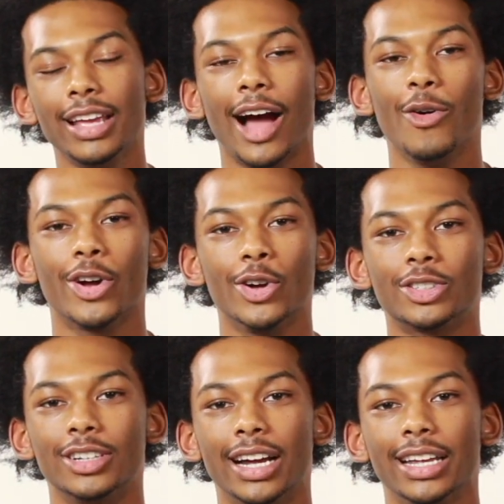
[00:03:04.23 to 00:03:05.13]
I would go to
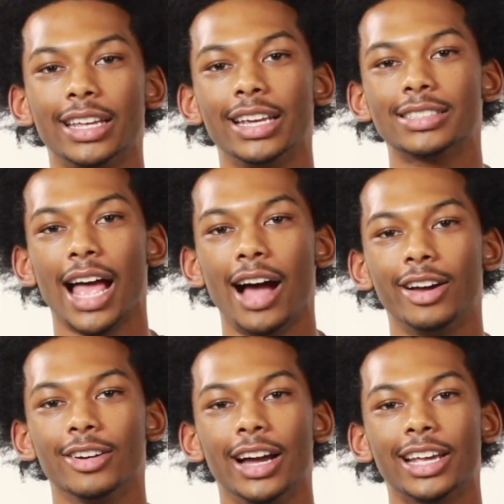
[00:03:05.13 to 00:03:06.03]
like Kings Island
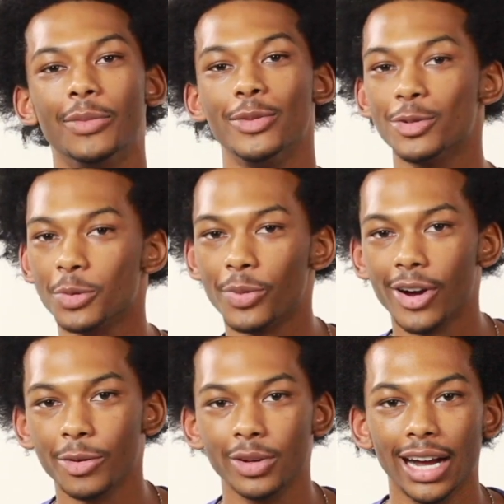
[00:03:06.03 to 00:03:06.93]
or like an amusement
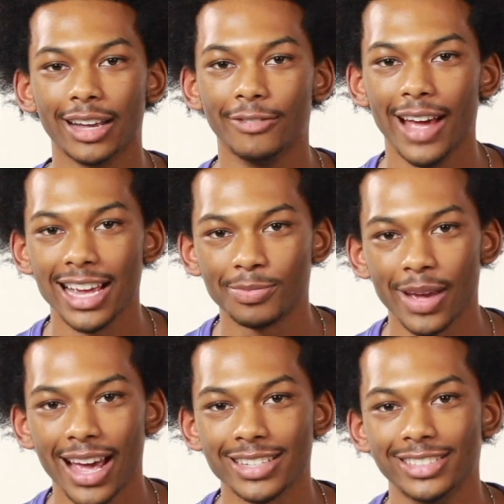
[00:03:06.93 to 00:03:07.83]
park with like a fast
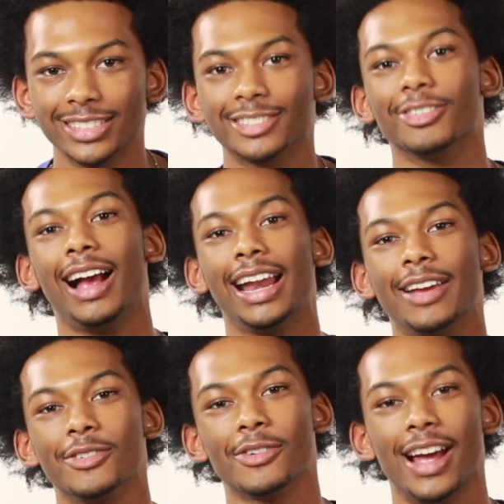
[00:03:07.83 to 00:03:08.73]
pass and just ride
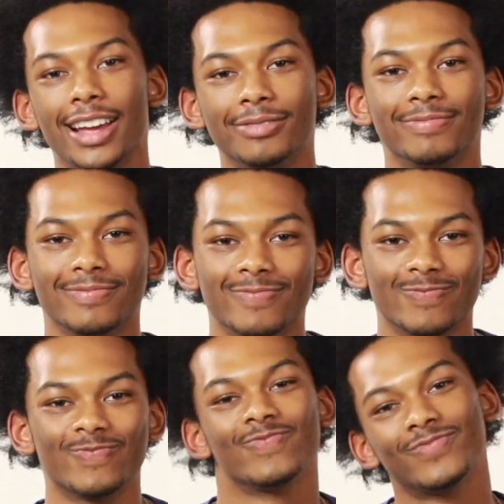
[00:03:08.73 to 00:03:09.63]
every ride.
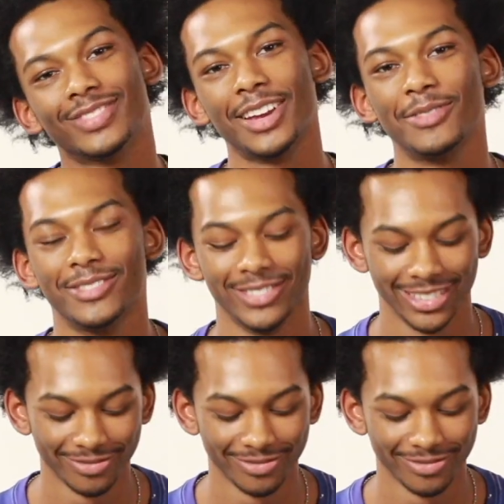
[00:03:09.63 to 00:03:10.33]
That'd be fun.